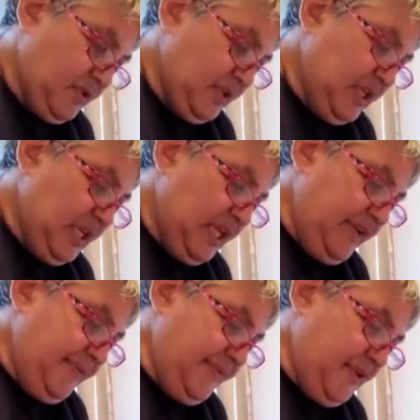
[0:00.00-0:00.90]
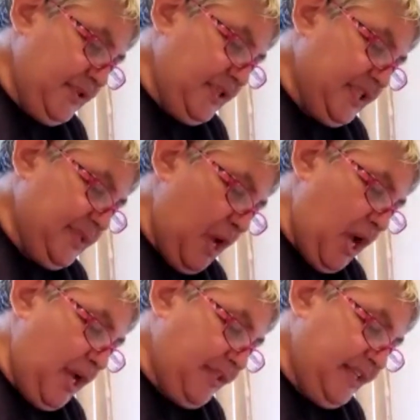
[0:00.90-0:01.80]
If there's a spot
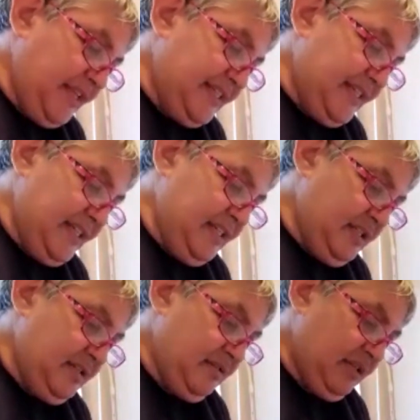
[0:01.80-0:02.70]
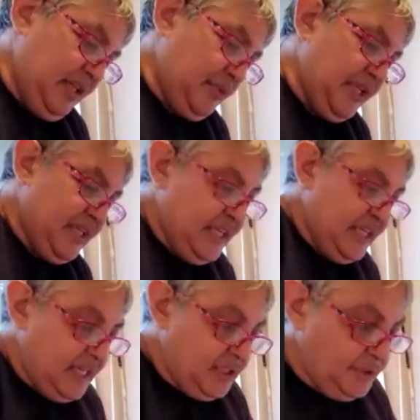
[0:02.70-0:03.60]
that either didn't get
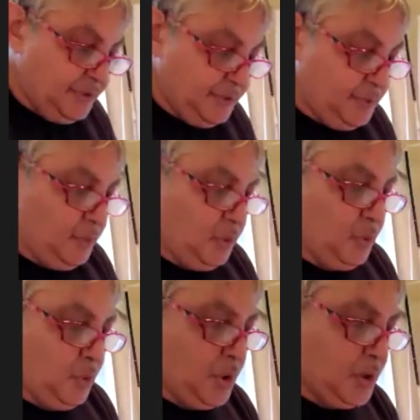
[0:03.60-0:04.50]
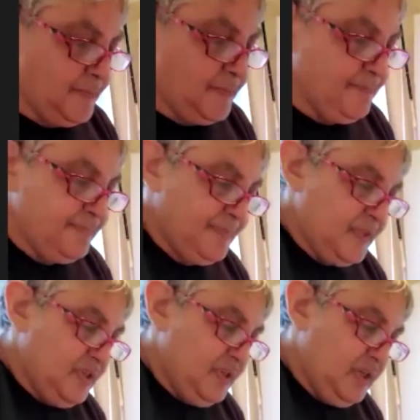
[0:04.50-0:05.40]
glue or
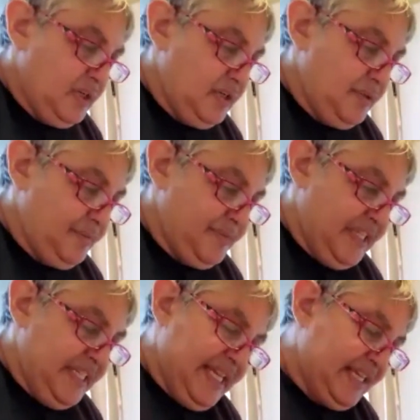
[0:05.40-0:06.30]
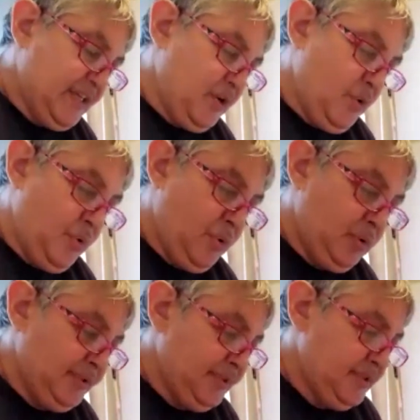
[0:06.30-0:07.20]
didn't get gold,
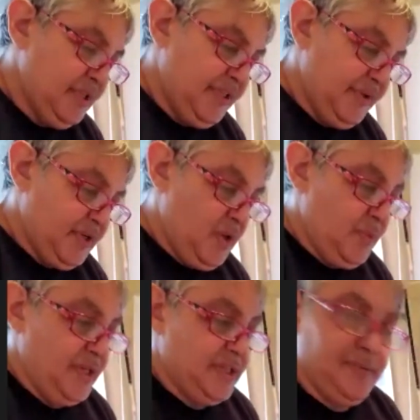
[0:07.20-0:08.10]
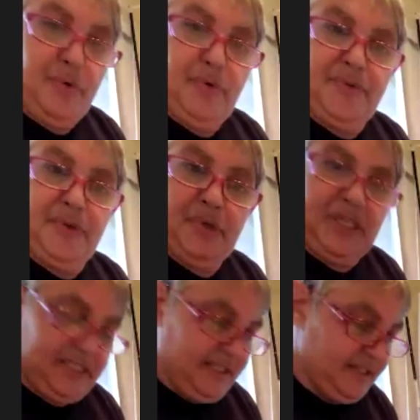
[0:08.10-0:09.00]
you can always move the
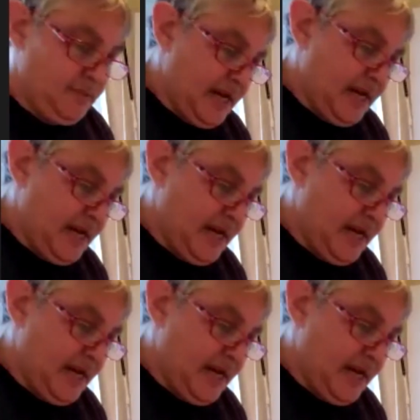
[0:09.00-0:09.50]
pieces around.